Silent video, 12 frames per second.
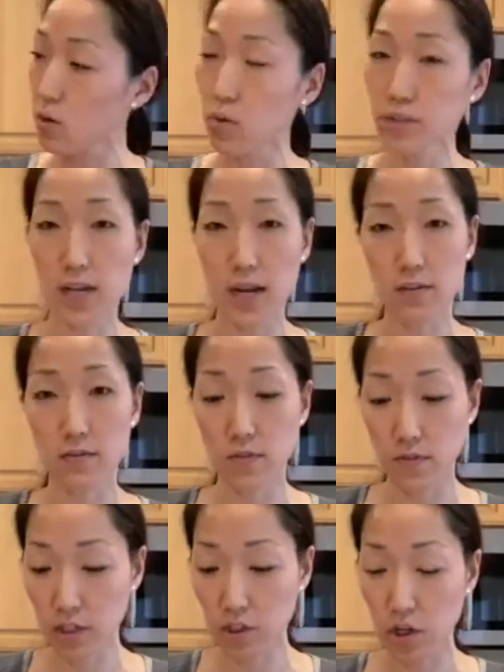The whole side of
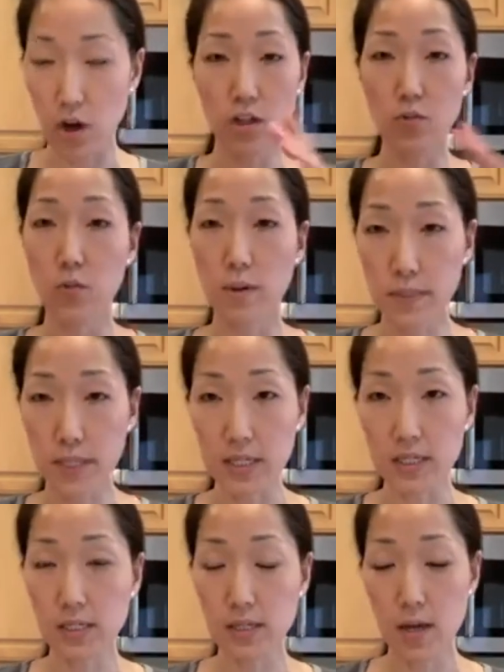the fish, all in one
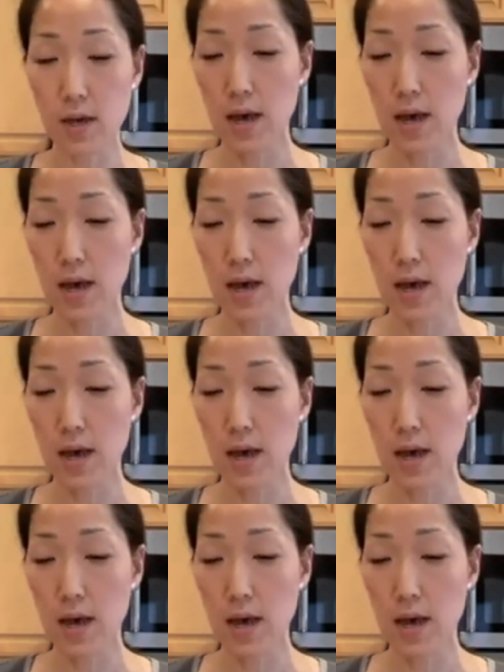piece.